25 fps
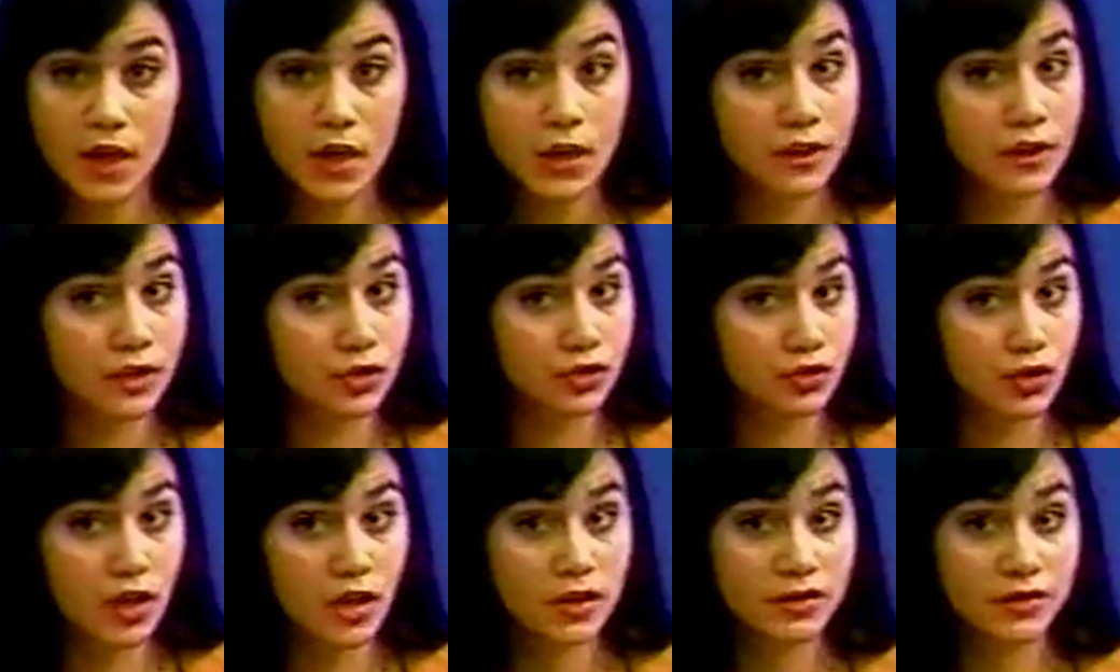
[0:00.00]
The
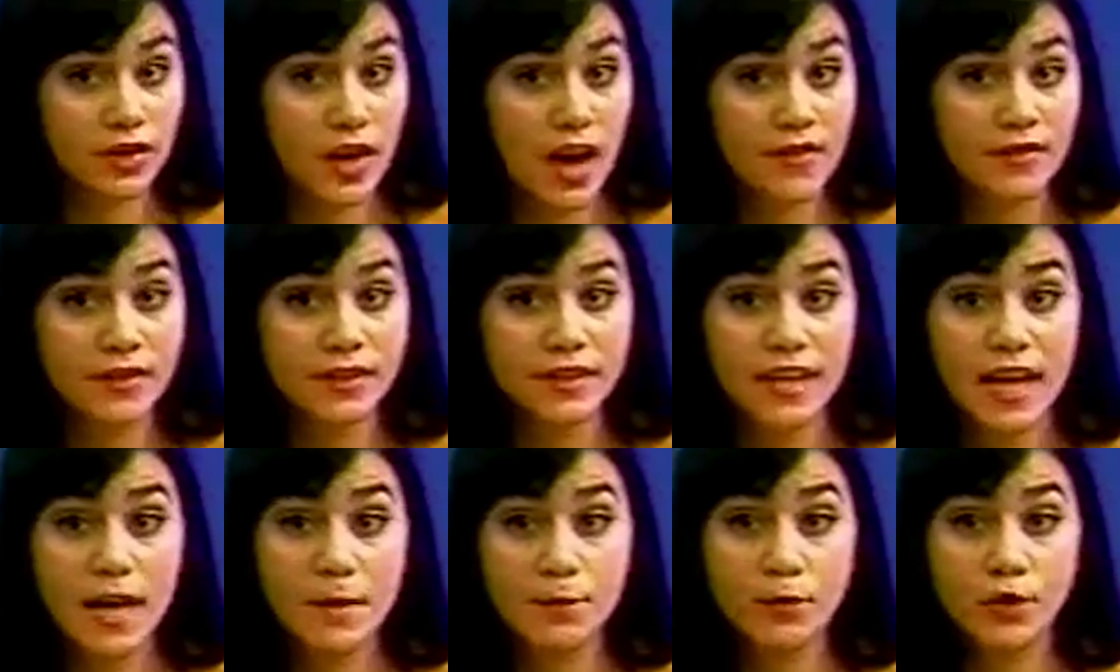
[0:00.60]
truck
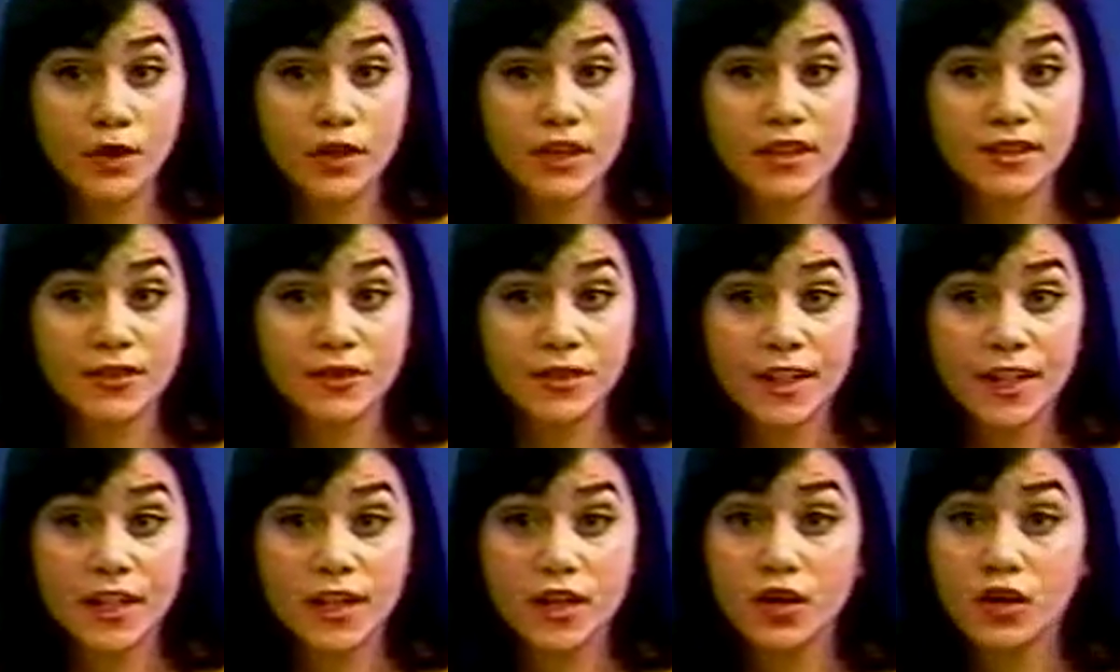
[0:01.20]
driver then put his
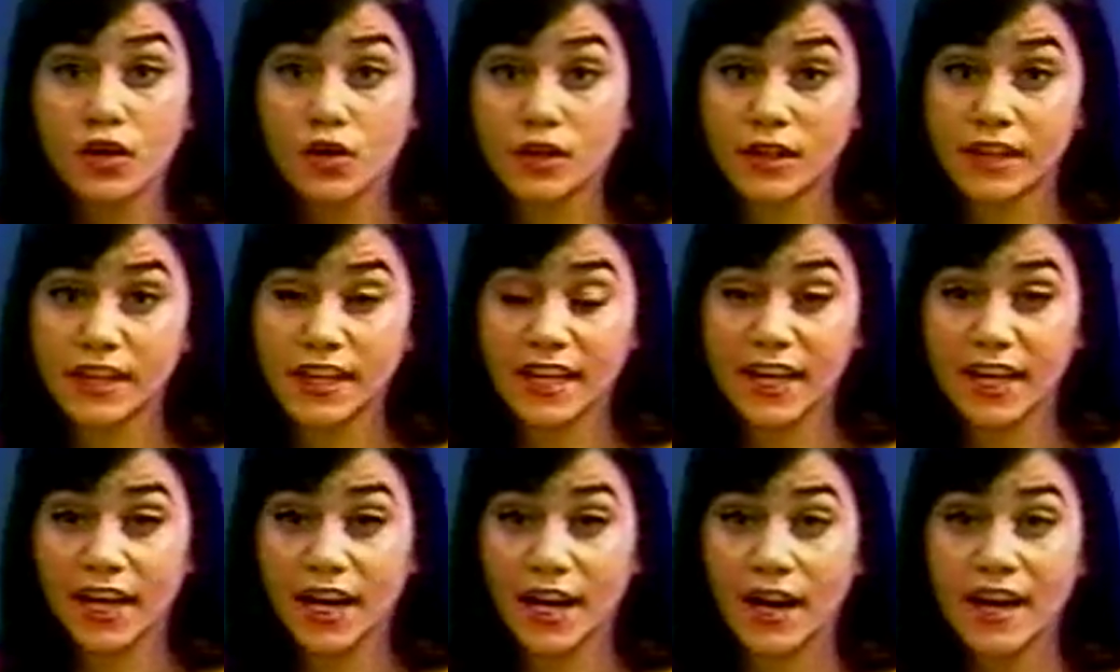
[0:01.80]
vehicle in
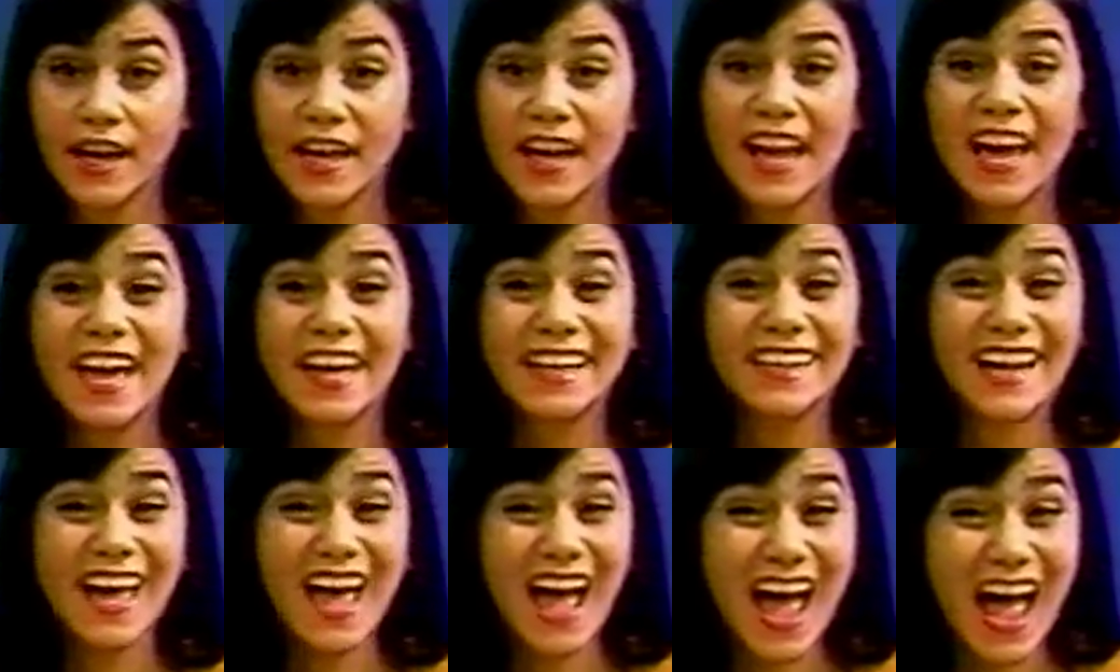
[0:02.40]
gear
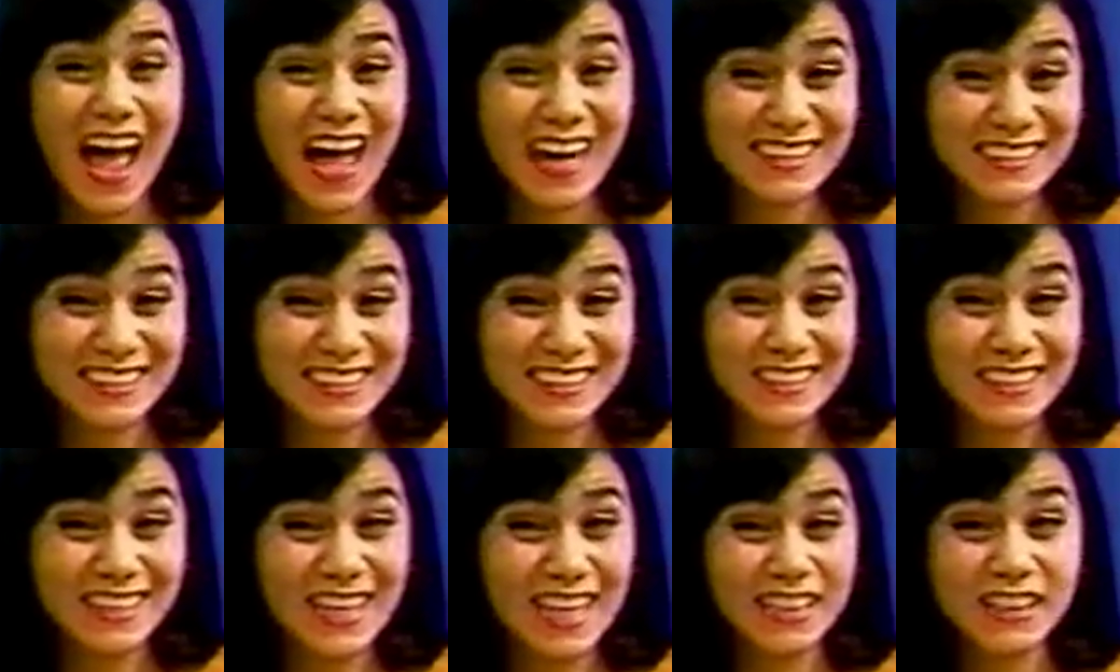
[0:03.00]
and
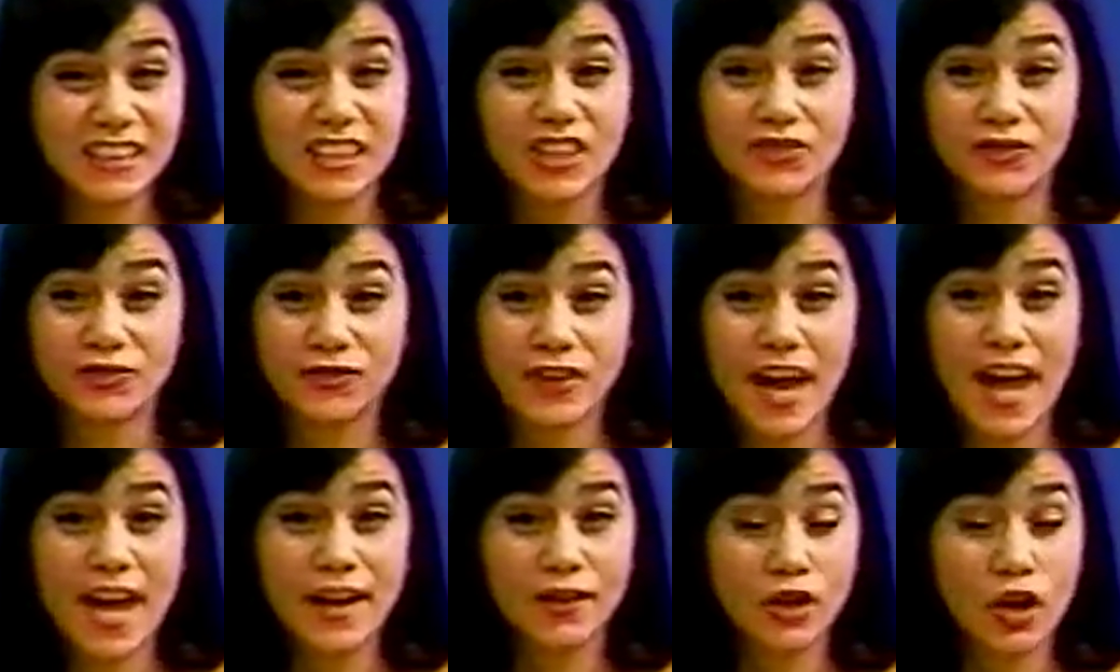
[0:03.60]
accidentally
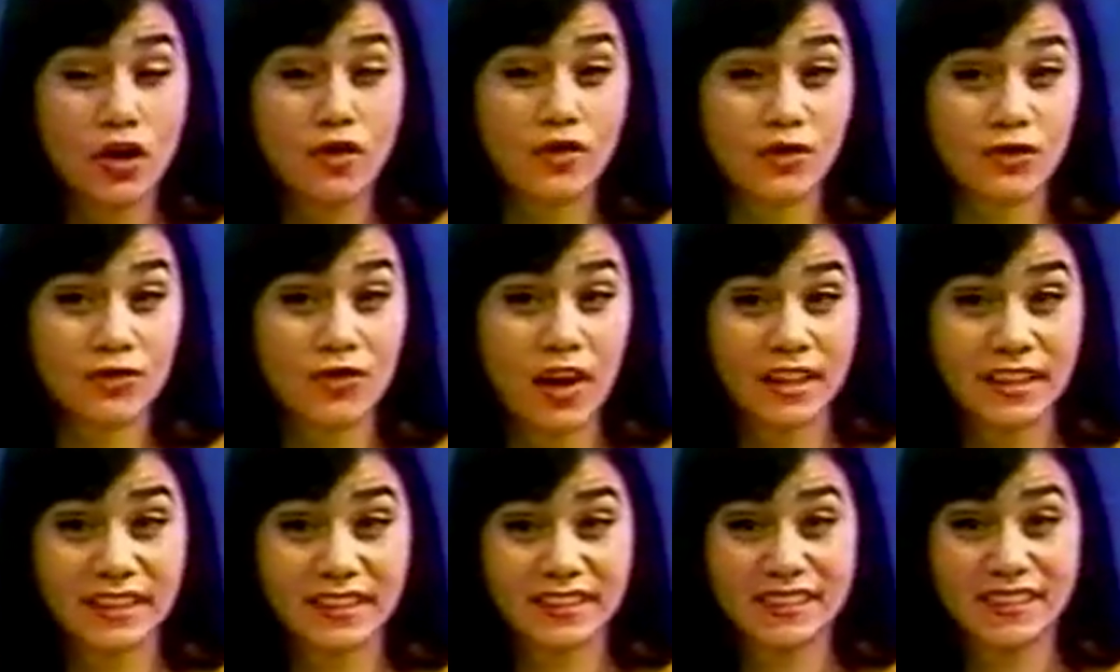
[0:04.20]
ran over
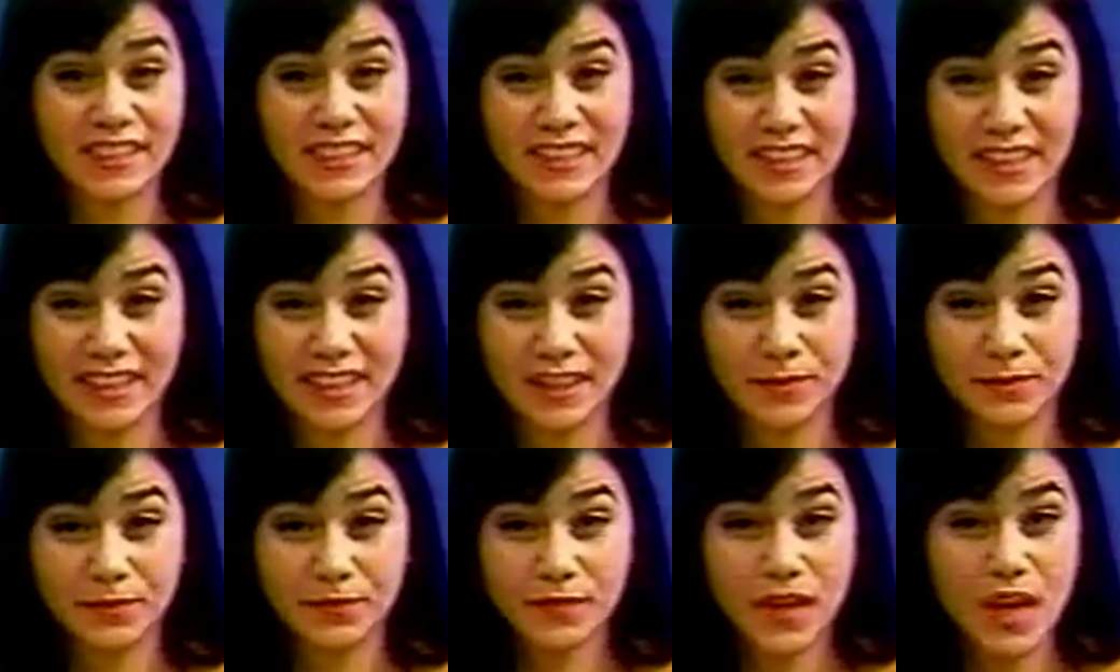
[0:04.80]

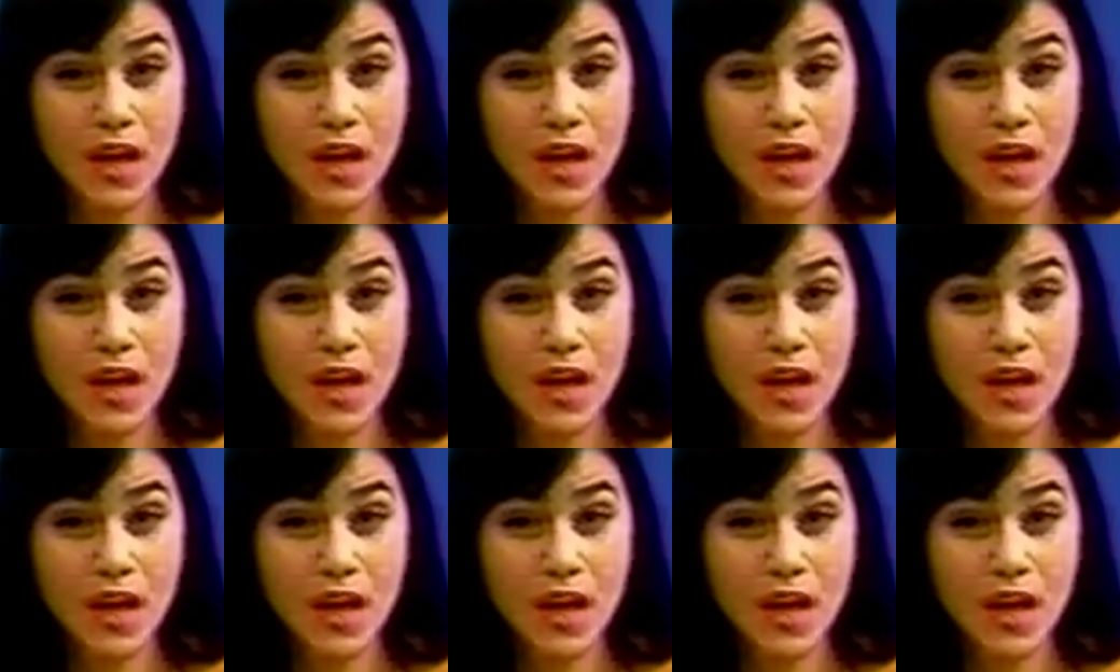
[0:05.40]
Ranasinghe.